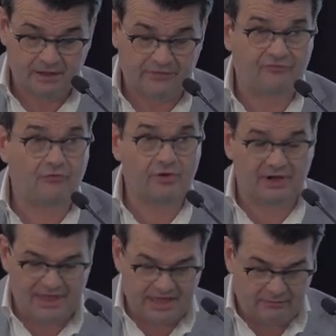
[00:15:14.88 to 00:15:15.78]
And the
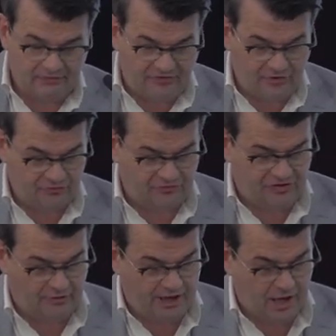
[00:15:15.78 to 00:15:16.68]
foil here, as the
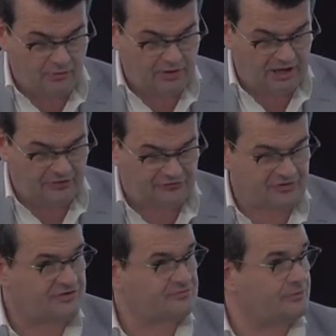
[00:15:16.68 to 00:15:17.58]
Ontario
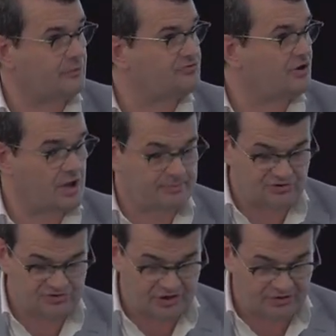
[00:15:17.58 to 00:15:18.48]
illustration with which I
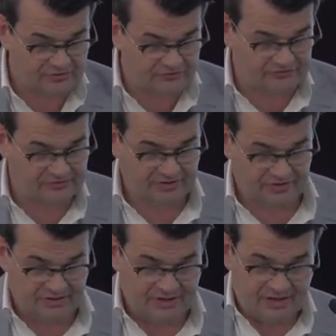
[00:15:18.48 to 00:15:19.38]
open shows,
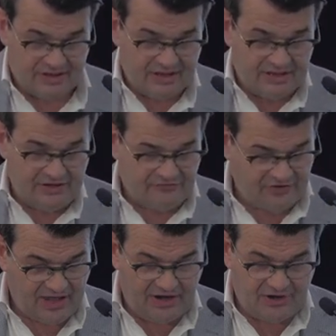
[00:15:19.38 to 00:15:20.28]
is
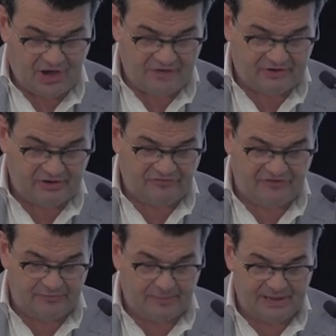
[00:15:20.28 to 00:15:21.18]
that handing over
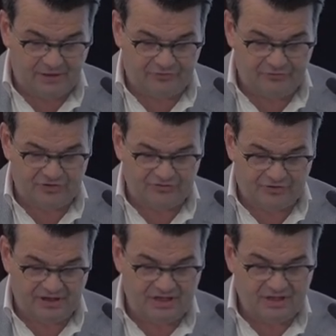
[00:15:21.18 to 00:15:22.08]
considerable power to the
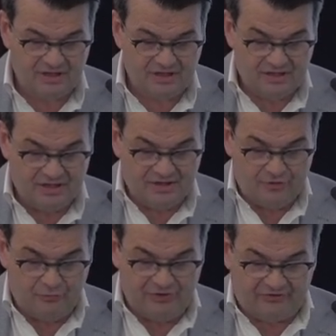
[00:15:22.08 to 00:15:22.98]
judiciary
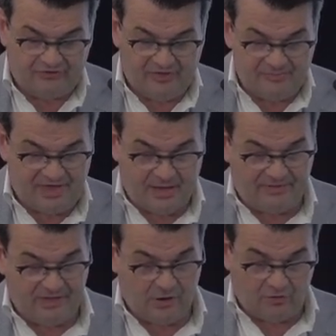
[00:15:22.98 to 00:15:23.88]
risks them
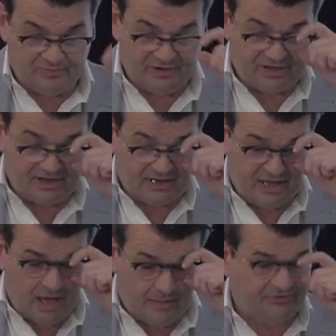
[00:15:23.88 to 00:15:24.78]
becoming the ultimate
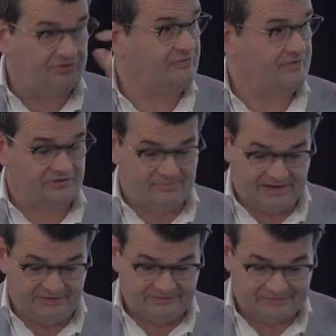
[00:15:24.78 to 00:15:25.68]
arbiters of these
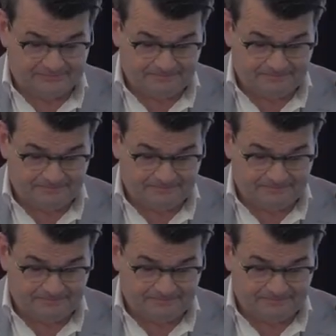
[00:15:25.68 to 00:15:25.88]
matters.